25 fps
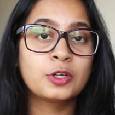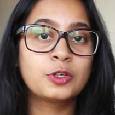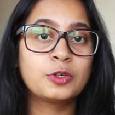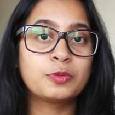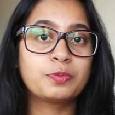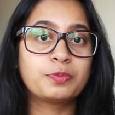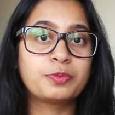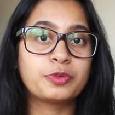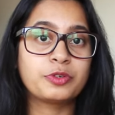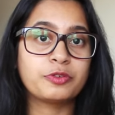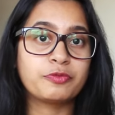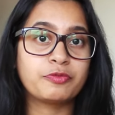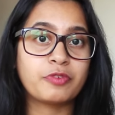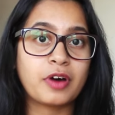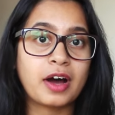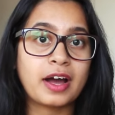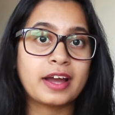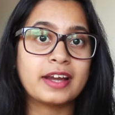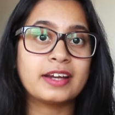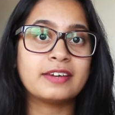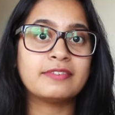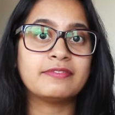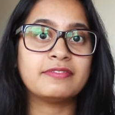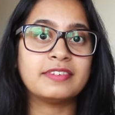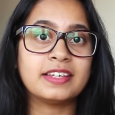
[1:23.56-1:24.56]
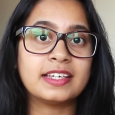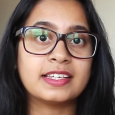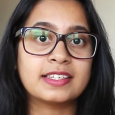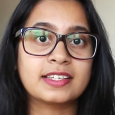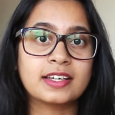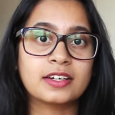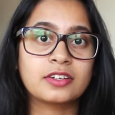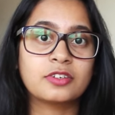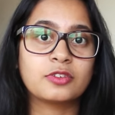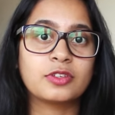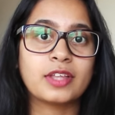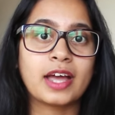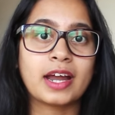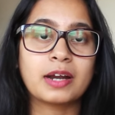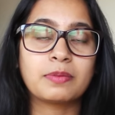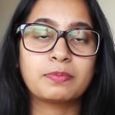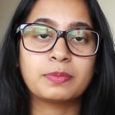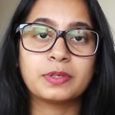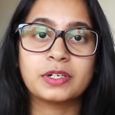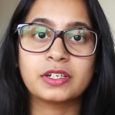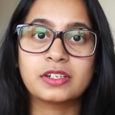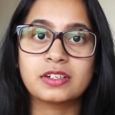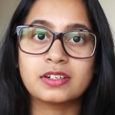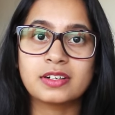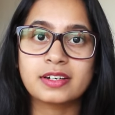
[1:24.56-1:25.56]
to provide visa to that
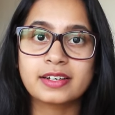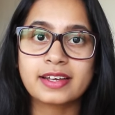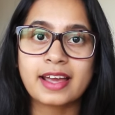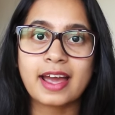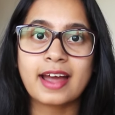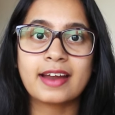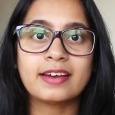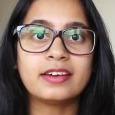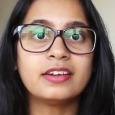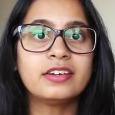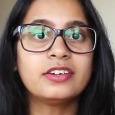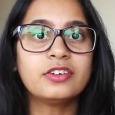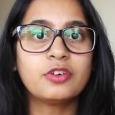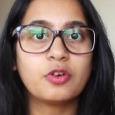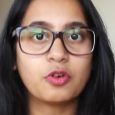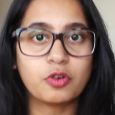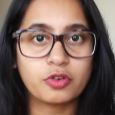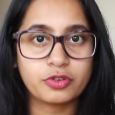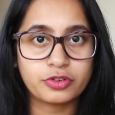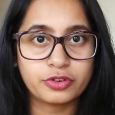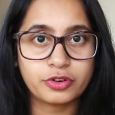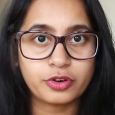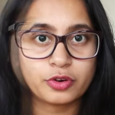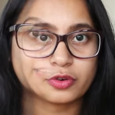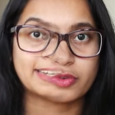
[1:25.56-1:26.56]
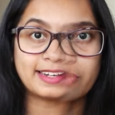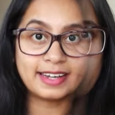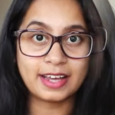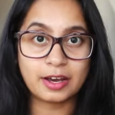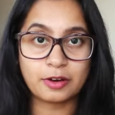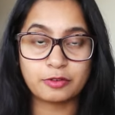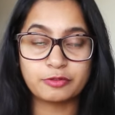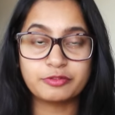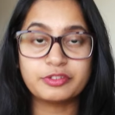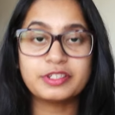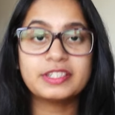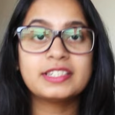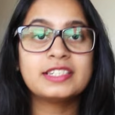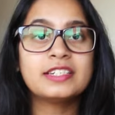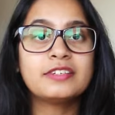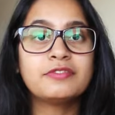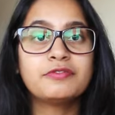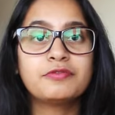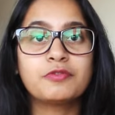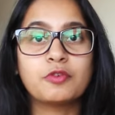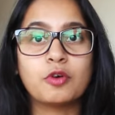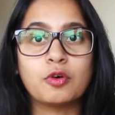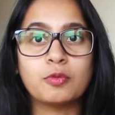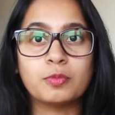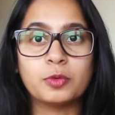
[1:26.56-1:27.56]
particular candidate or no. Now, first
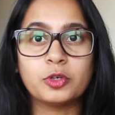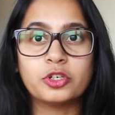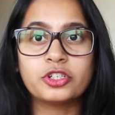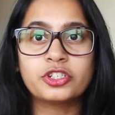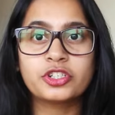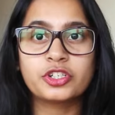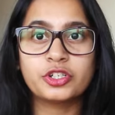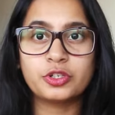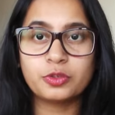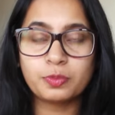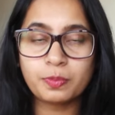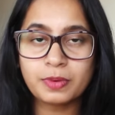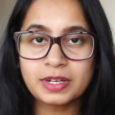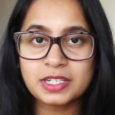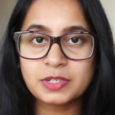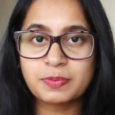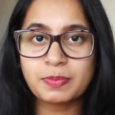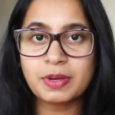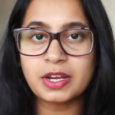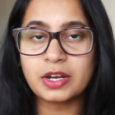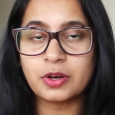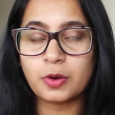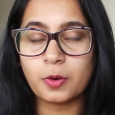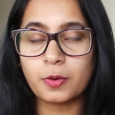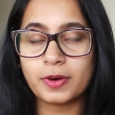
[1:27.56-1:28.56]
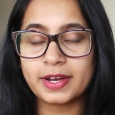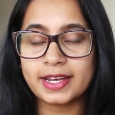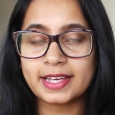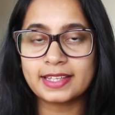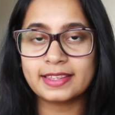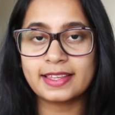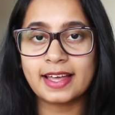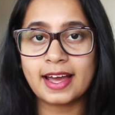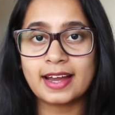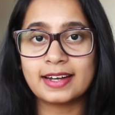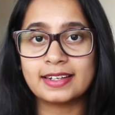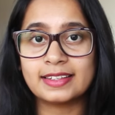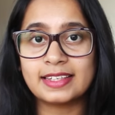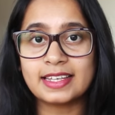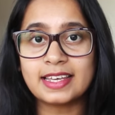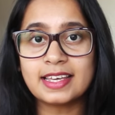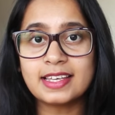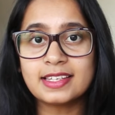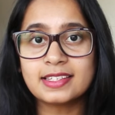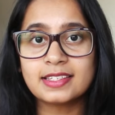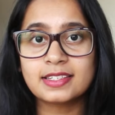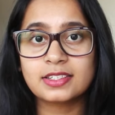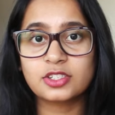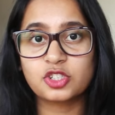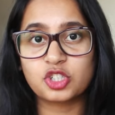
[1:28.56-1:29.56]
and foremost, you must be knowing that
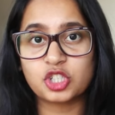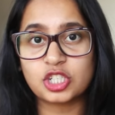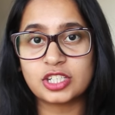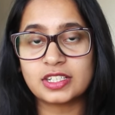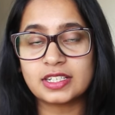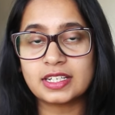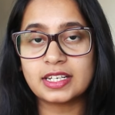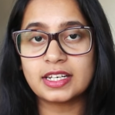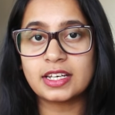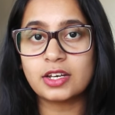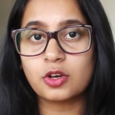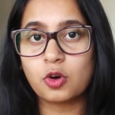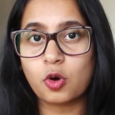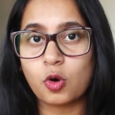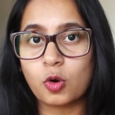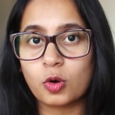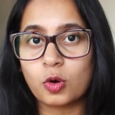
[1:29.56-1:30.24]
these GTE